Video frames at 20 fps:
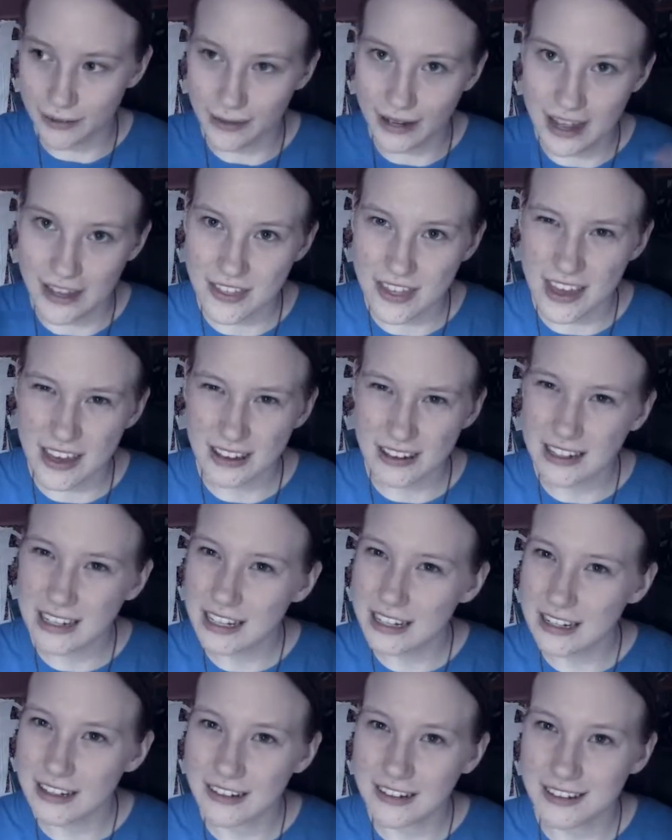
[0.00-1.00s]
Okay, they
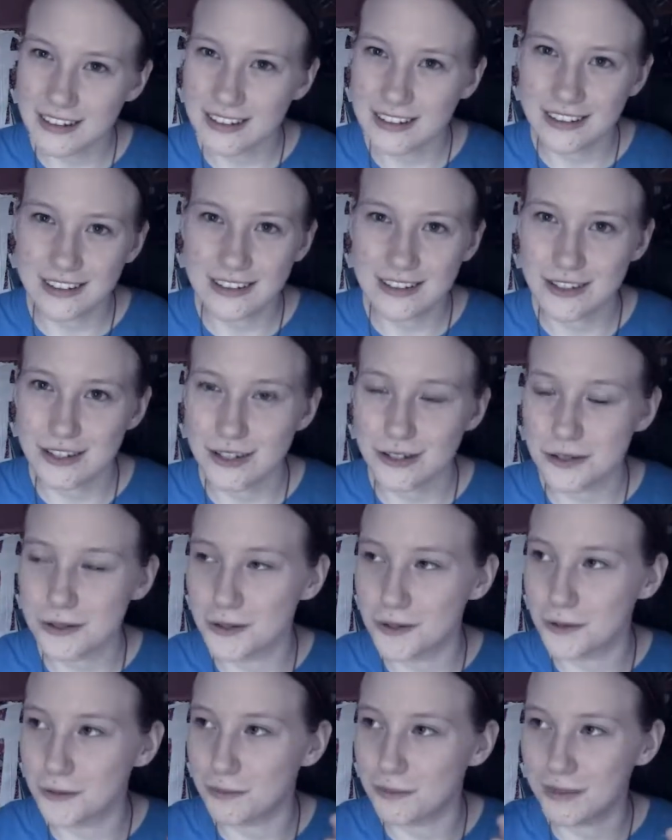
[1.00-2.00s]
need
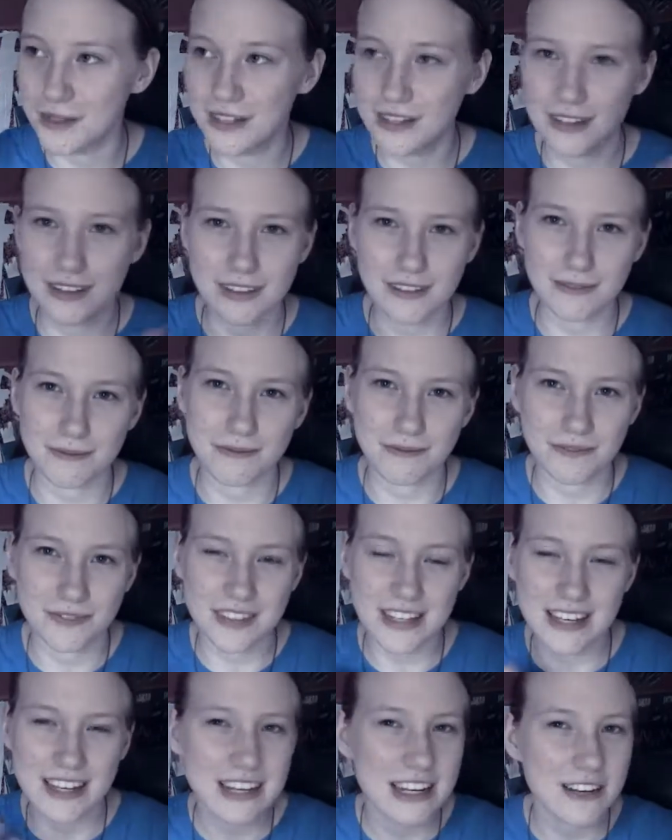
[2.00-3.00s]
to be,
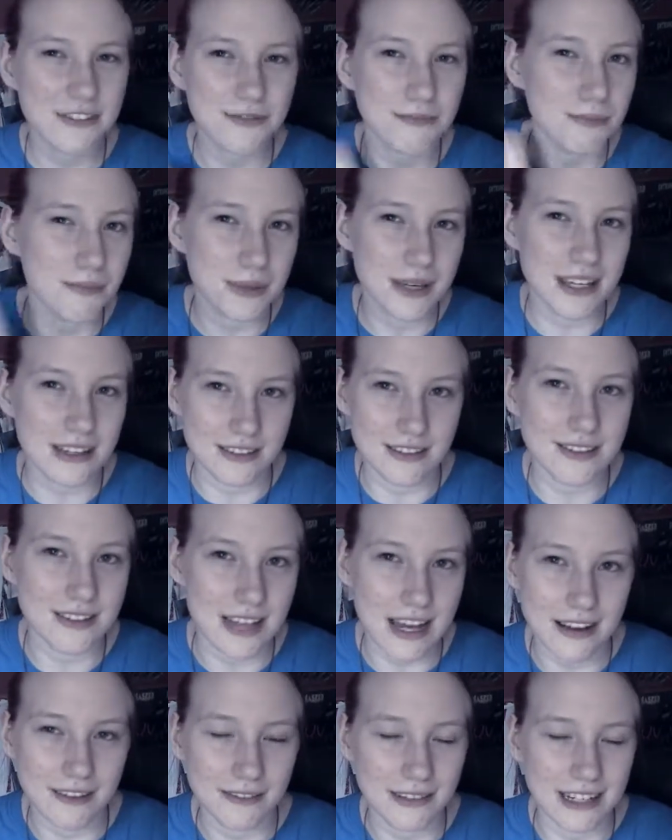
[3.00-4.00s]
they need to be
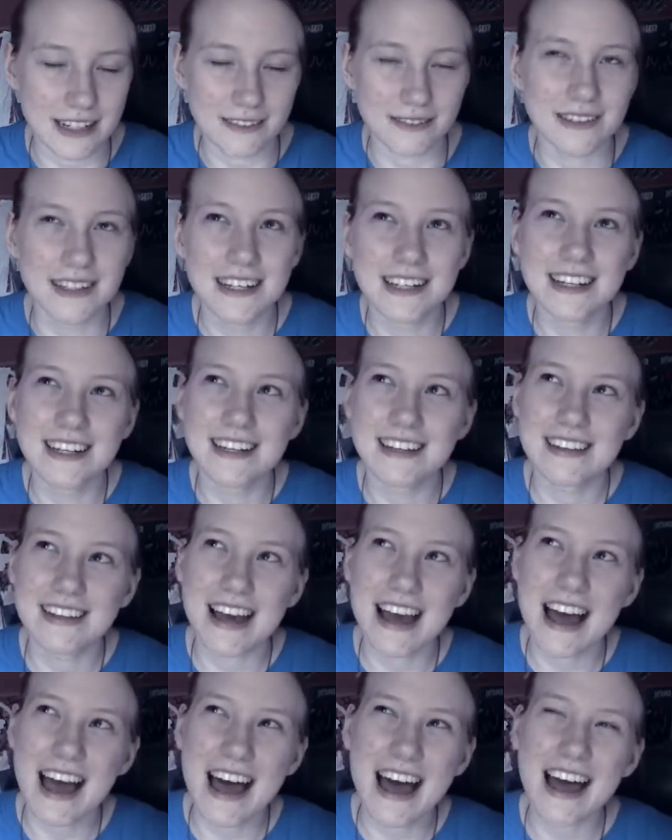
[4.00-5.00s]
excited. Well,
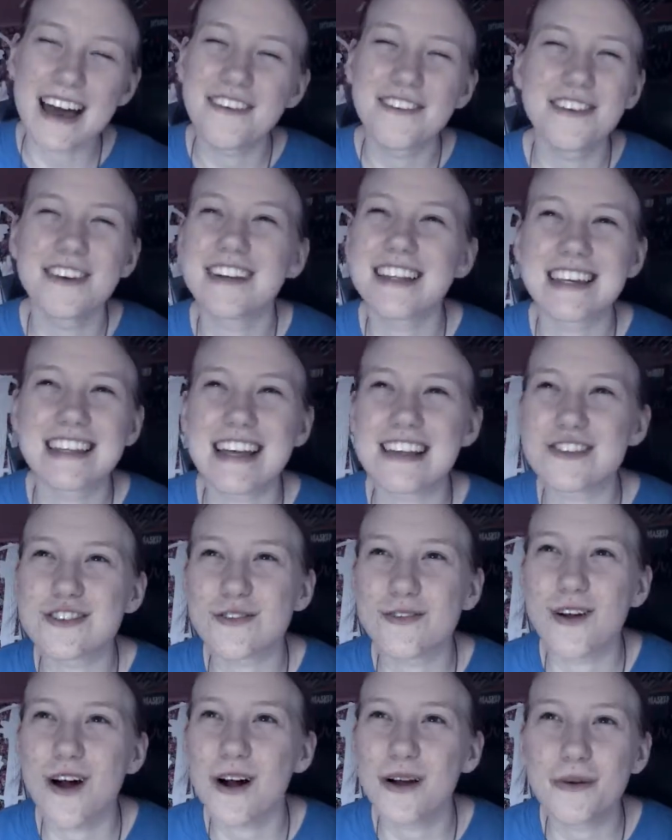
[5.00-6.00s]
I, I feel like that's
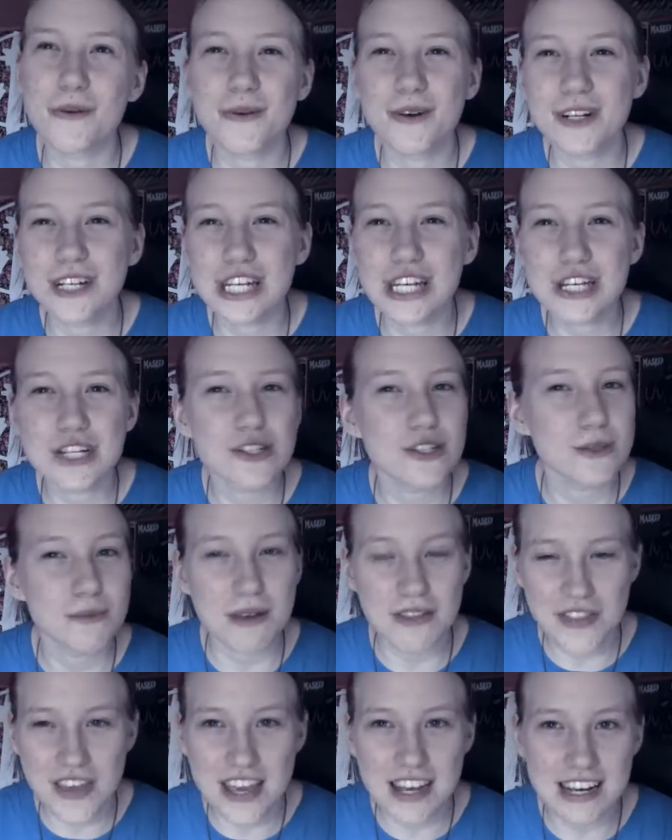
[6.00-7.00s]
a wrong word to use,
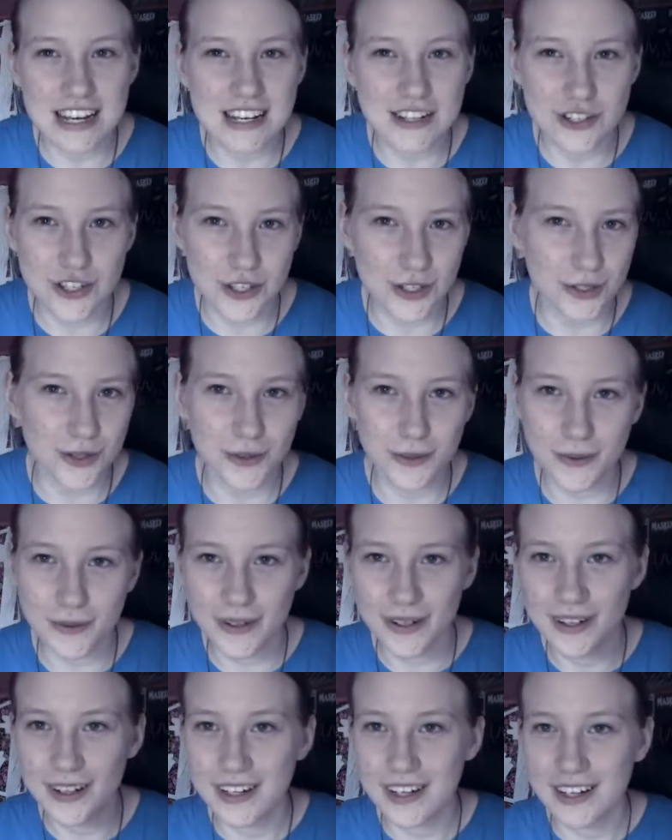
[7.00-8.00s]
but they need
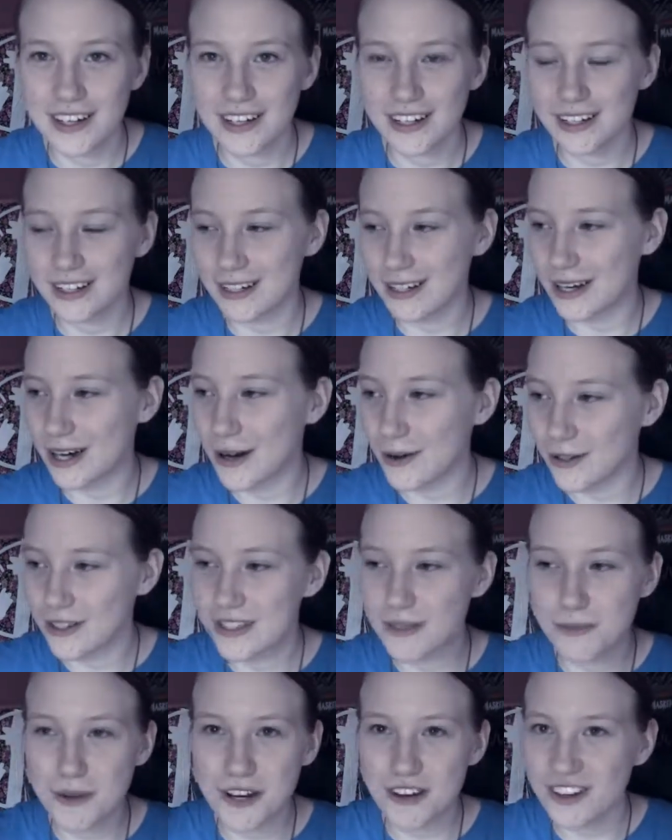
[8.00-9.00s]
to, you know,
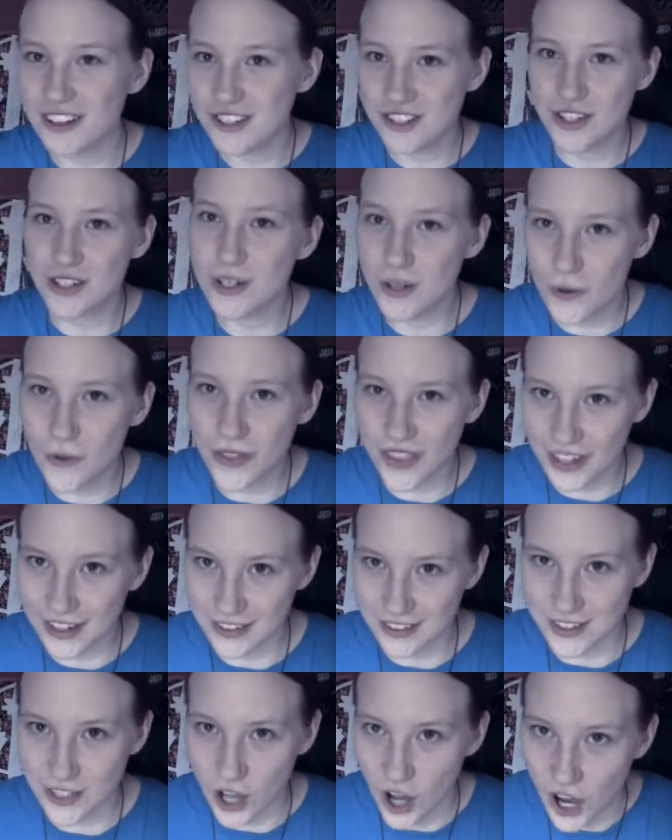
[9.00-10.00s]
experience new
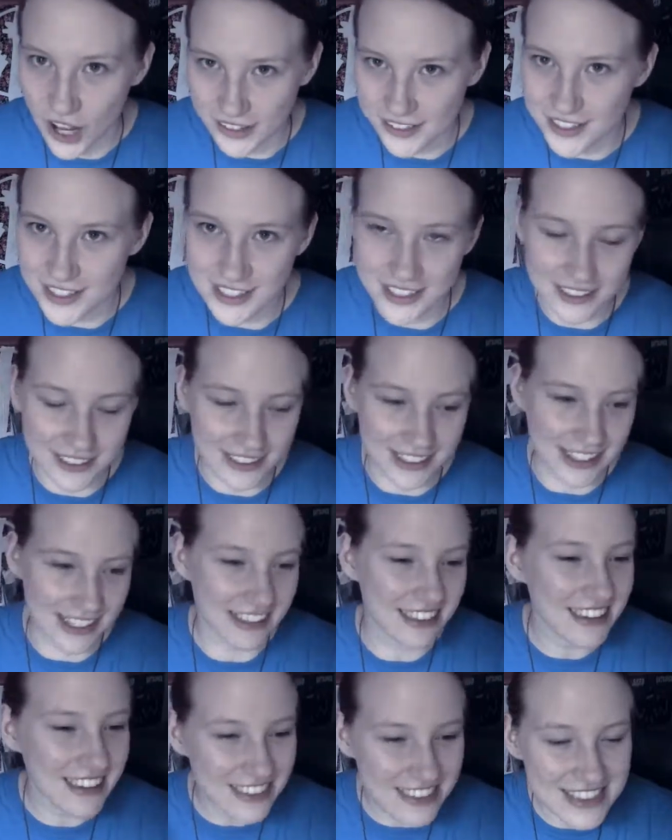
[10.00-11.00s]
things constantly.
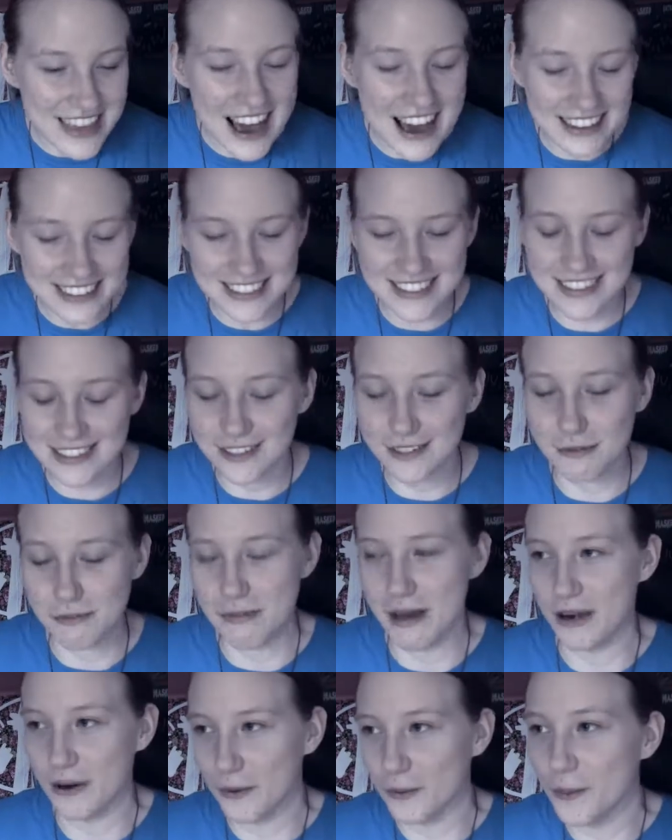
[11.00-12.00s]
Th that's the
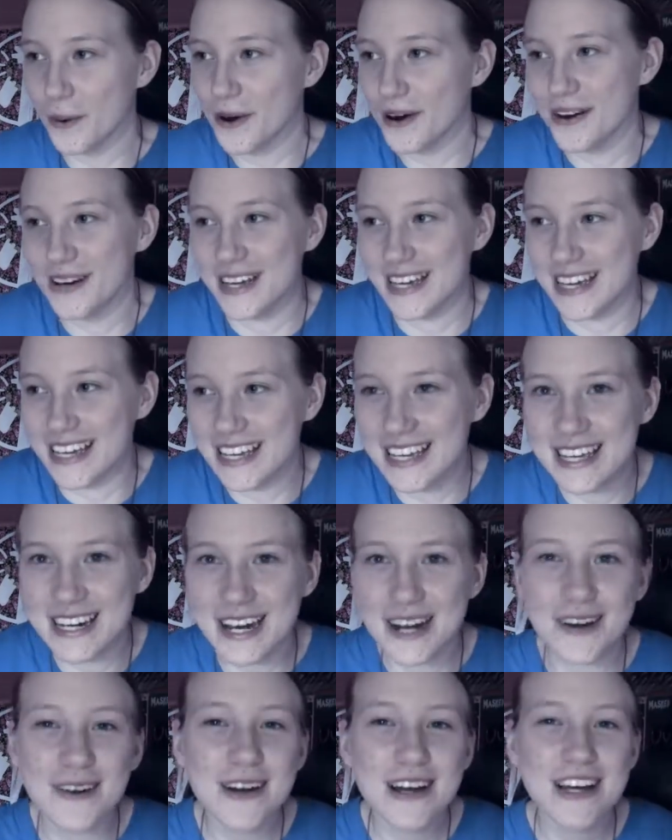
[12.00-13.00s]
better wording, you
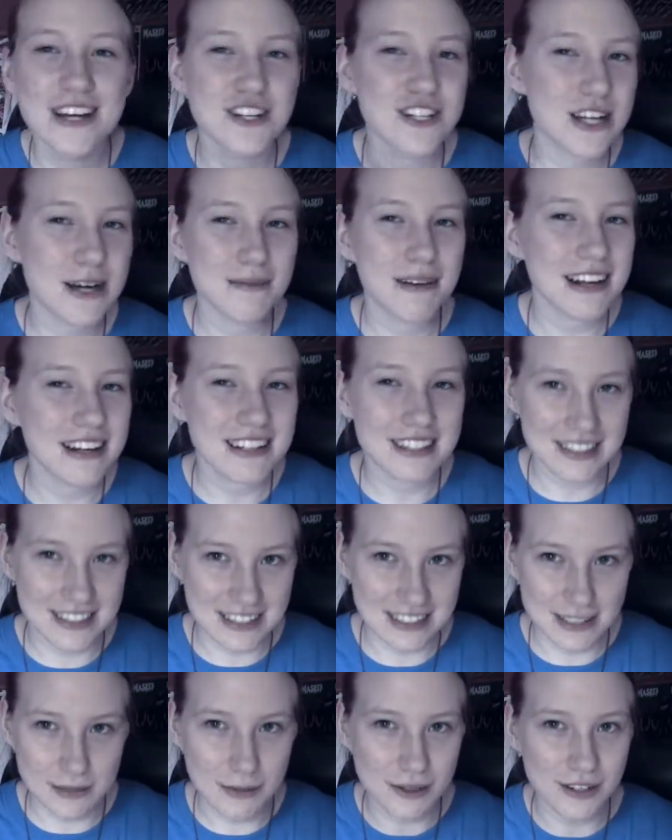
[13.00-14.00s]
know. Gemini needs
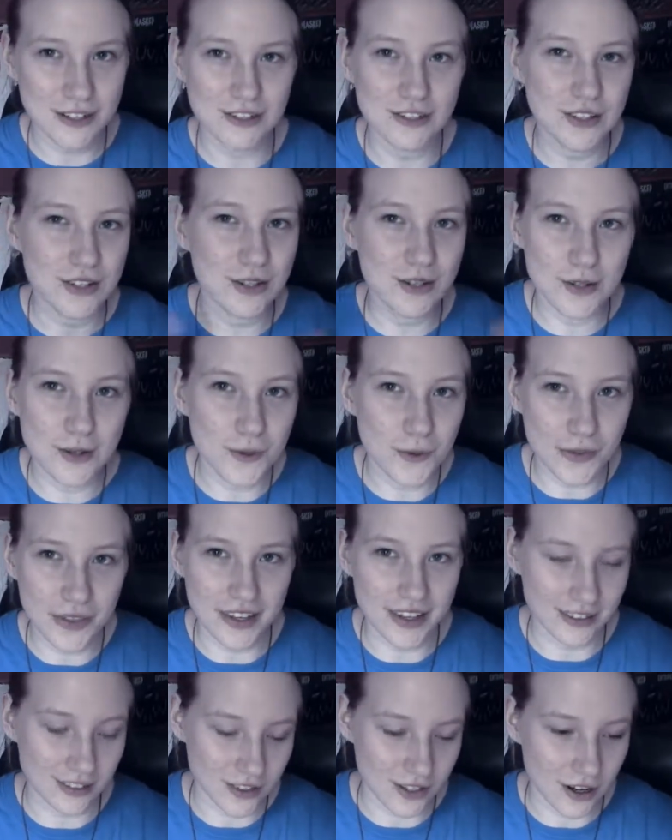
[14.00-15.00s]
to experience new
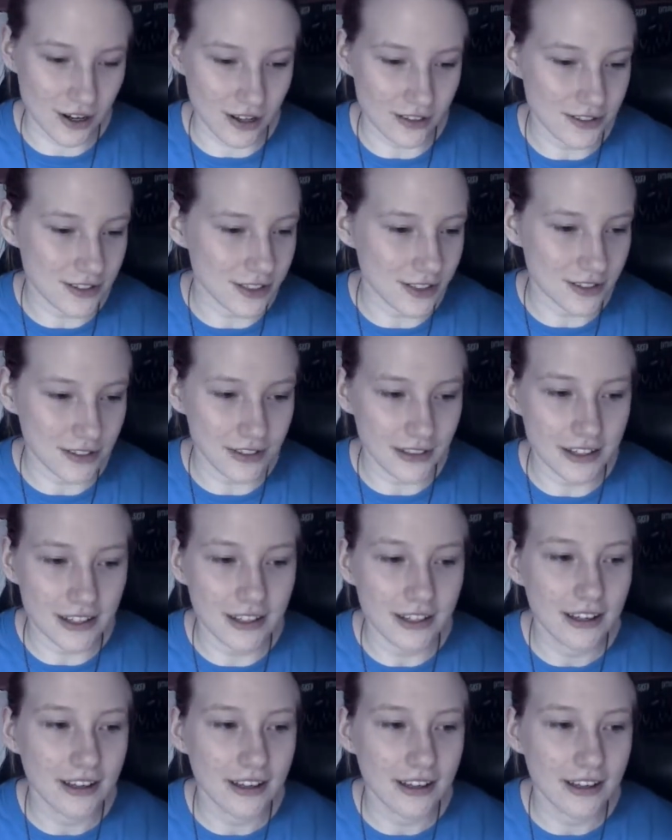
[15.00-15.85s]
things constantly.